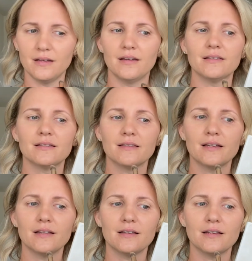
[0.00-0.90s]
And so
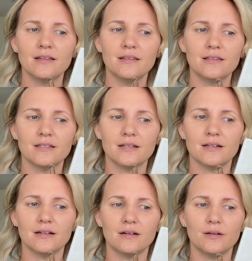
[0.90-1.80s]
that tends to
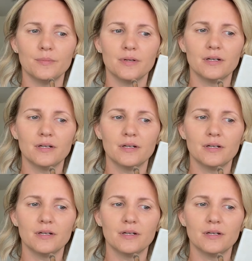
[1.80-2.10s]
help